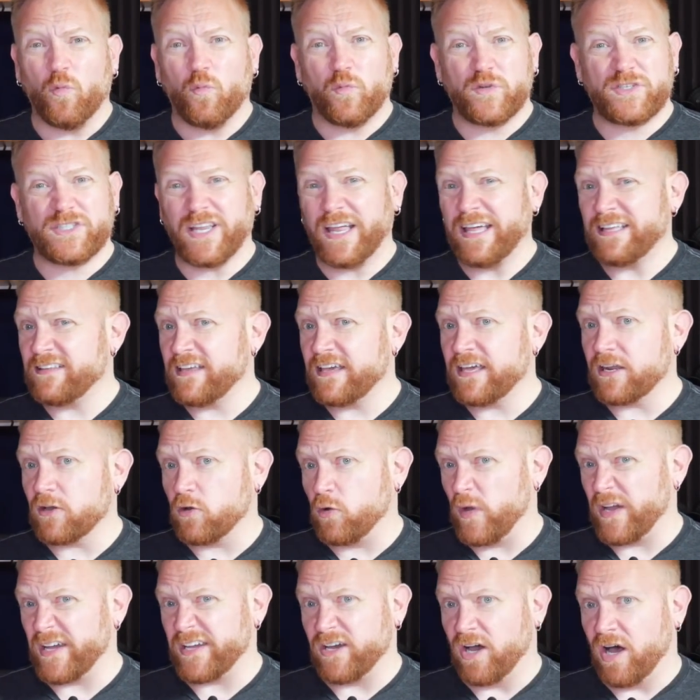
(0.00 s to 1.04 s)
Would you like to get a
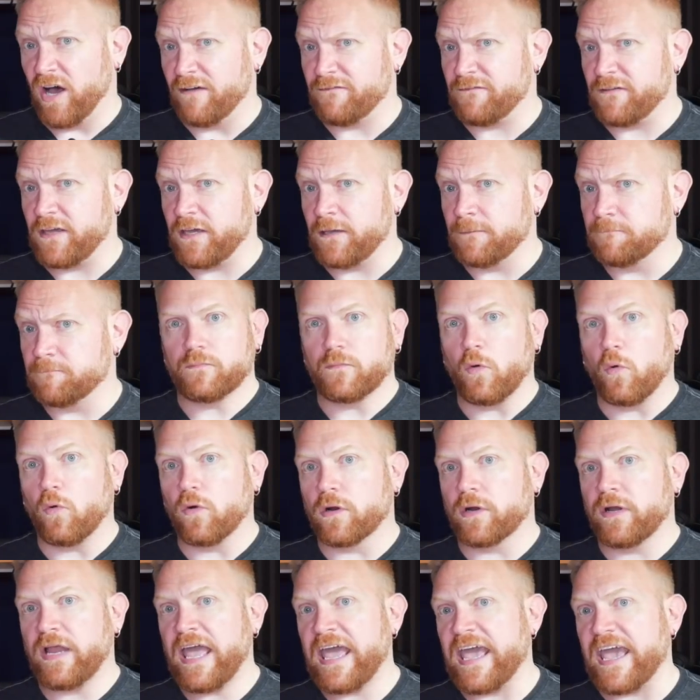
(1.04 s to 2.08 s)
quick coffee?
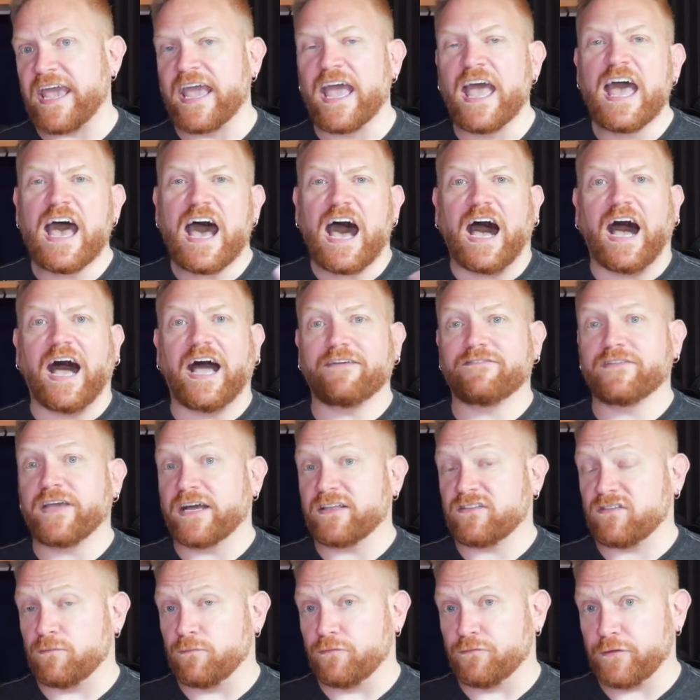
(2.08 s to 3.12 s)
Or, hey, I've
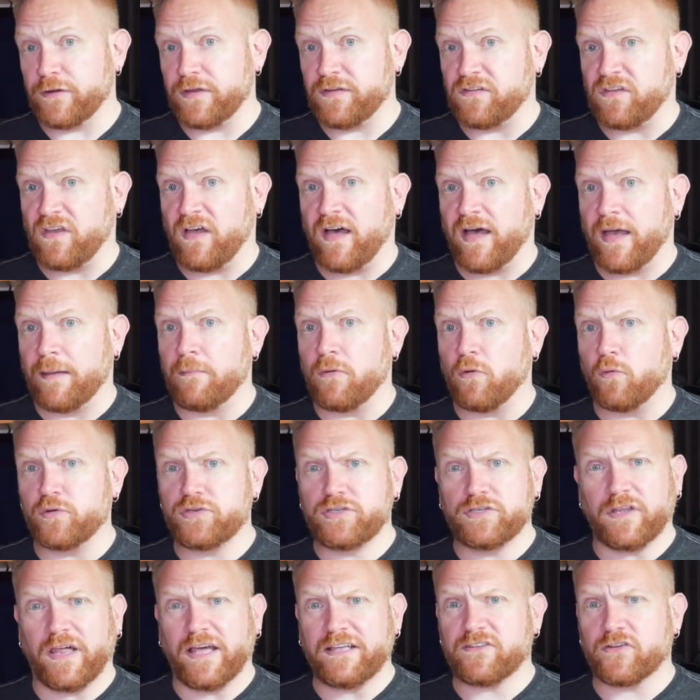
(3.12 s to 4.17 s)
got some free time.
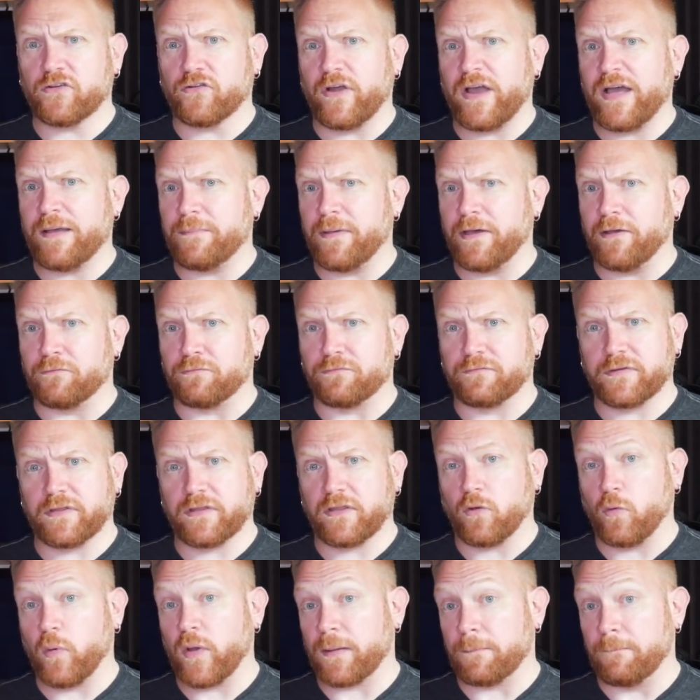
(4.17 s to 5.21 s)
Would you like to grab a
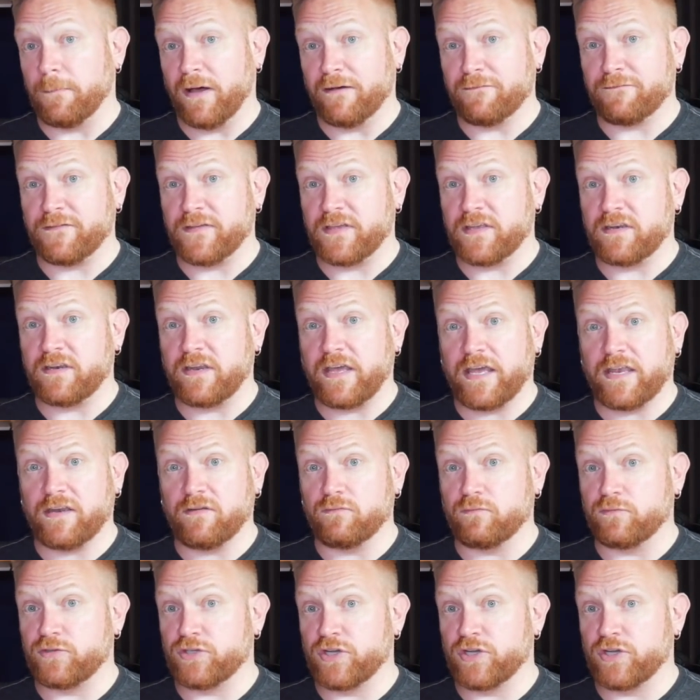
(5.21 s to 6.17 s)
really quick muffin and